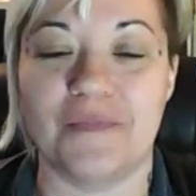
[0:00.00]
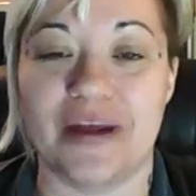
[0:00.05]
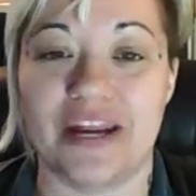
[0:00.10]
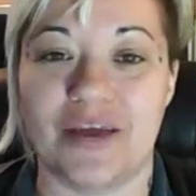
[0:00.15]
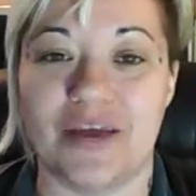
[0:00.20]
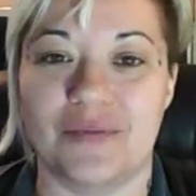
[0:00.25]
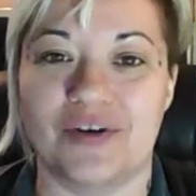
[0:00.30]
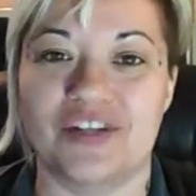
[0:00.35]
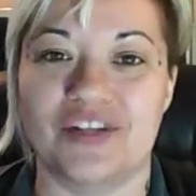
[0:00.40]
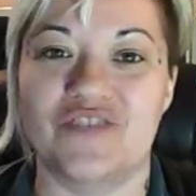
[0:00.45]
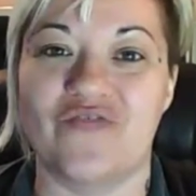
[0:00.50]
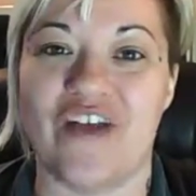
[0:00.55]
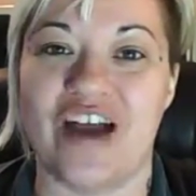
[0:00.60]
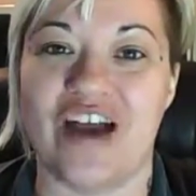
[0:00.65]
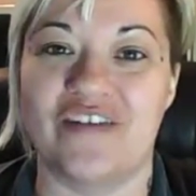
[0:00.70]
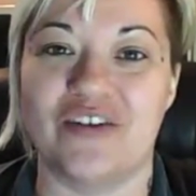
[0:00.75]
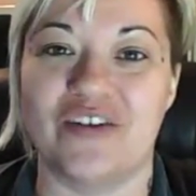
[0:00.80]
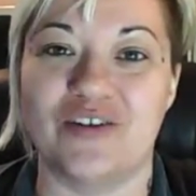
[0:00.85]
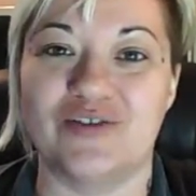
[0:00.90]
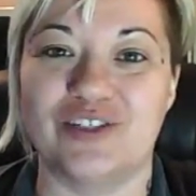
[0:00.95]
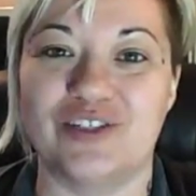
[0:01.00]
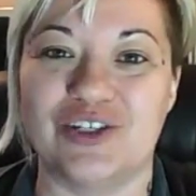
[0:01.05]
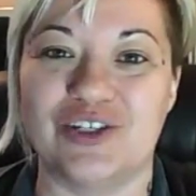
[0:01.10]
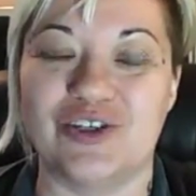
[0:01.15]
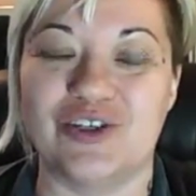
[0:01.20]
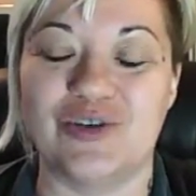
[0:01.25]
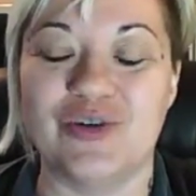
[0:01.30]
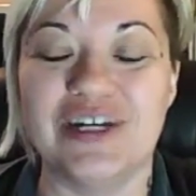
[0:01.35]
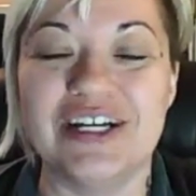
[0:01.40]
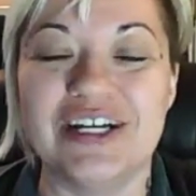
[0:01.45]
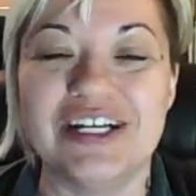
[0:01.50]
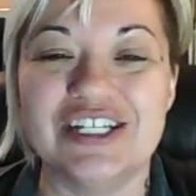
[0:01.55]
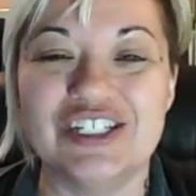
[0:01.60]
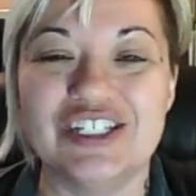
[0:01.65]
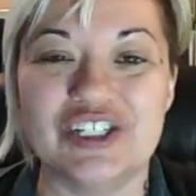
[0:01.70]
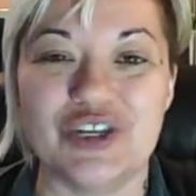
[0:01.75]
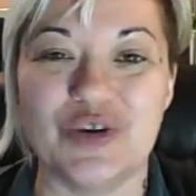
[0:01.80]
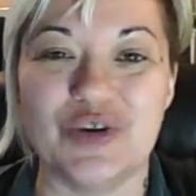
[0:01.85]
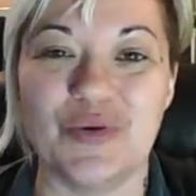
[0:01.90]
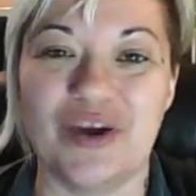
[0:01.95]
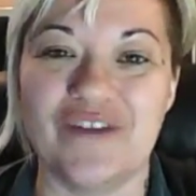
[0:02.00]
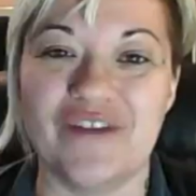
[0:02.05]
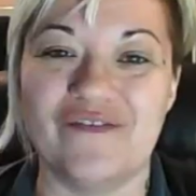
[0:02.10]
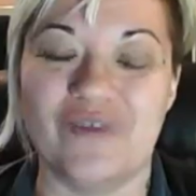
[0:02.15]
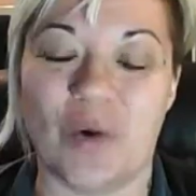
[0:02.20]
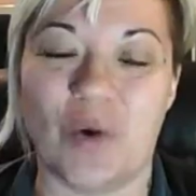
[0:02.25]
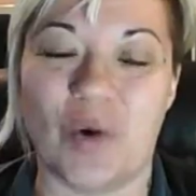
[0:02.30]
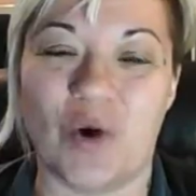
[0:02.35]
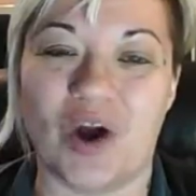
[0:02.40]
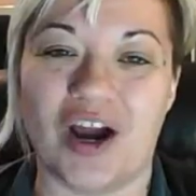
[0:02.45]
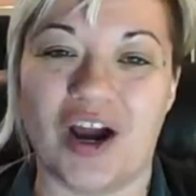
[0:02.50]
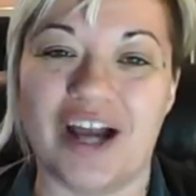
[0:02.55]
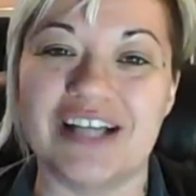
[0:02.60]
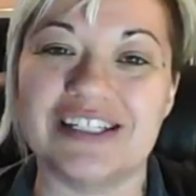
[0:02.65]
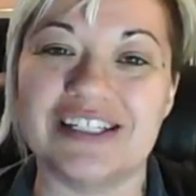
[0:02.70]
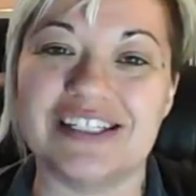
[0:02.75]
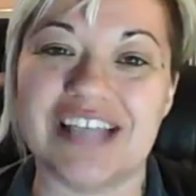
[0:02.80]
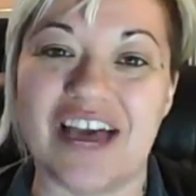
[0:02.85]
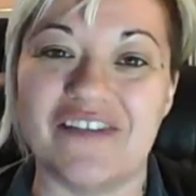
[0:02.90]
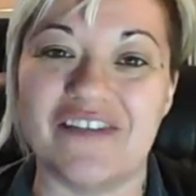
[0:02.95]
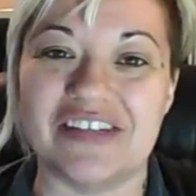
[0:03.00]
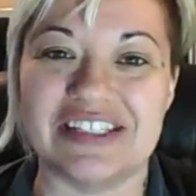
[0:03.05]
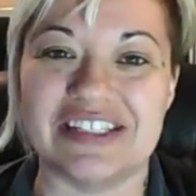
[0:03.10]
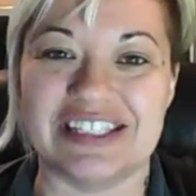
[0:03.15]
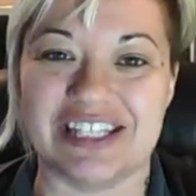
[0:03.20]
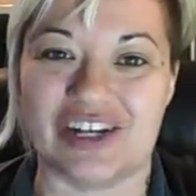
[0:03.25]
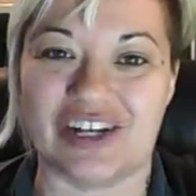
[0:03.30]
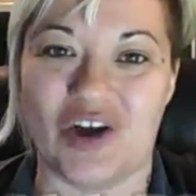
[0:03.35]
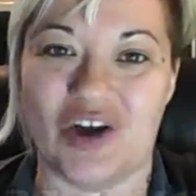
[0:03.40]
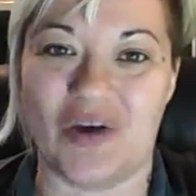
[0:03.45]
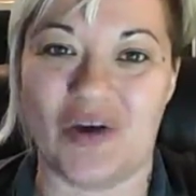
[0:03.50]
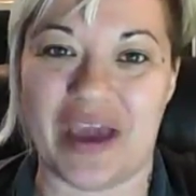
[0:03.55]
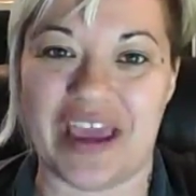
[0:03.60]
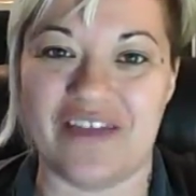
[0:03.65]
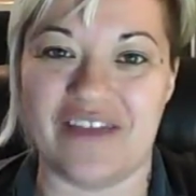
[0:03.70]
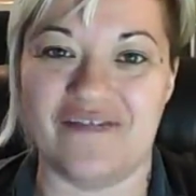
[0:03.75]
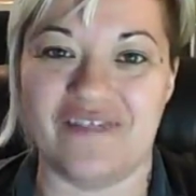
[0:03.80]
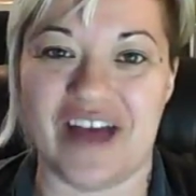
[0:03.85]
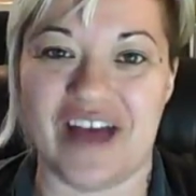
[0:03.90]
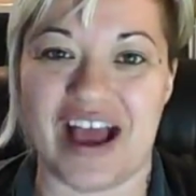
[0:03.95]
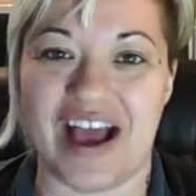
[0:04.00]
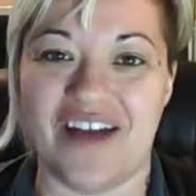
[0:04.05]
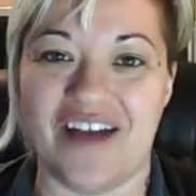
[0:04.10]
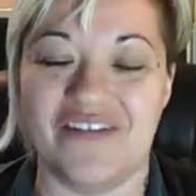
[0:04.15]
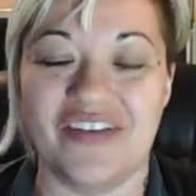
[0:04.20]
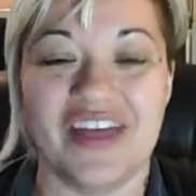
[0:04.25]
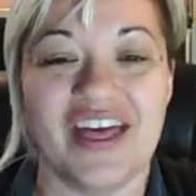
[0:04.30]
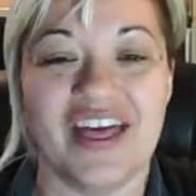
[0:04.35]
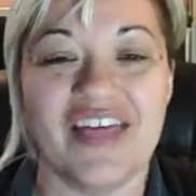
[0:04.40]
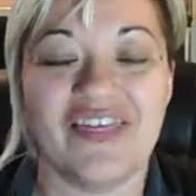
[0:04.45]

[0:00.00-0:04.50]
My number is 502 214 7085.